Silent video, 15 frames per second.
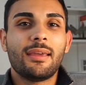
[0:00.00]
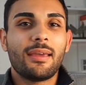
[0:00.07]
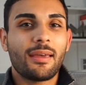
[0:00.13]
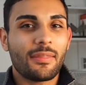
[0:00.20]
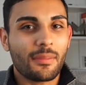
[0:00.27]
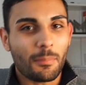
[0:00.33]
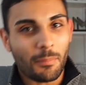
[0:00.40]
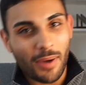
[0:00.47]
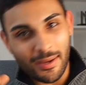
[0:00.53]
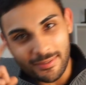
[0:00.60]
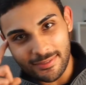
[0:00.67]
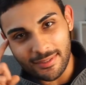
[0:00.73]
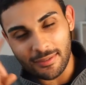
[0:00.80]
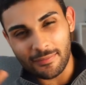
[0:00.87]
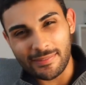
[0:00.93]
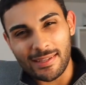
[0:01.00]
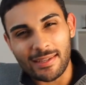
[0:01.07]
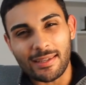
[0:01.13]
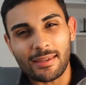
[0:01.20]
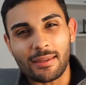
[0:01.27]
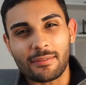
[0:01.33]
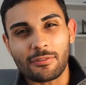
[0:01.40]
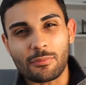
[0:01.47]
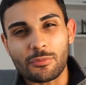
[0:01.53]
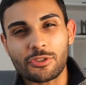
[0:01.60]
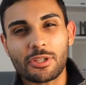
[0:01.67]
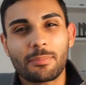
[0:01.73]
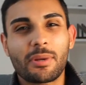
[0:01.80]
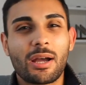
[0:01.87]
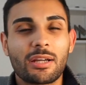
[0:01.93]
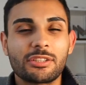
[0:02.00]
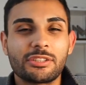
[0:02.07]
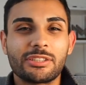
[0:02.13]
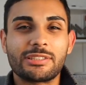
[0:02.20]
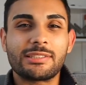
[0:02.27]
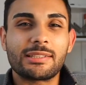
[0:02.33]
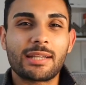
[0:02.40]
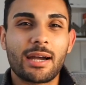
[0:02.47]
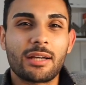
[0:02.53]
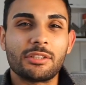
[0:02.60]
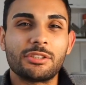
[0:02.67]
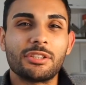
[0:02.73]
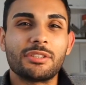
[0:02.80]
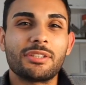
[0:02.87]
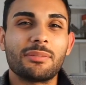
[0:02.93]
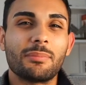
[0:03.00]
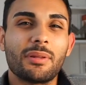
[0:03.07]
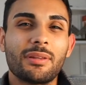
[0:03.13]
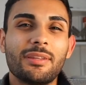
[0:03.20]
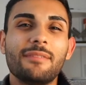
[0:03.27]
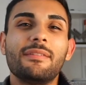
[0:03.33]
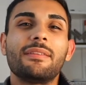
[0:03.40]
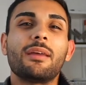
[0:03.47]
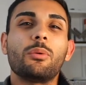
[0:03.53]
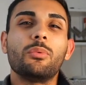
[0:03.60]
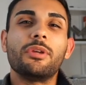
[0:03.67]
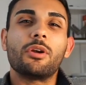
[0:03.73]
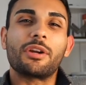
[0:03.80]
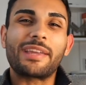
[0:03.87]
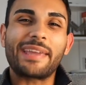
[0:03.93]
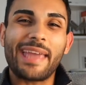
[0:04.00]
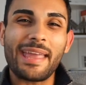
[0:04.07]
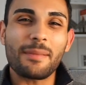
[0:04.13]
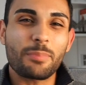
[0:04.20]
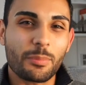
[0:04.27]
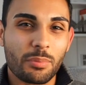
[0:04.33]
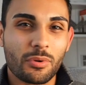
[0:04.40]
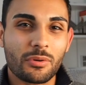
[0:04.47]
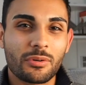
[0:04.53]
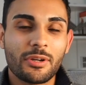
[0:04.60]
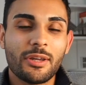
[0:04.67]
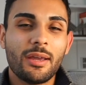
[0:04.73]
and the mindset of taking it from subconscious to conscious and believing that we are capable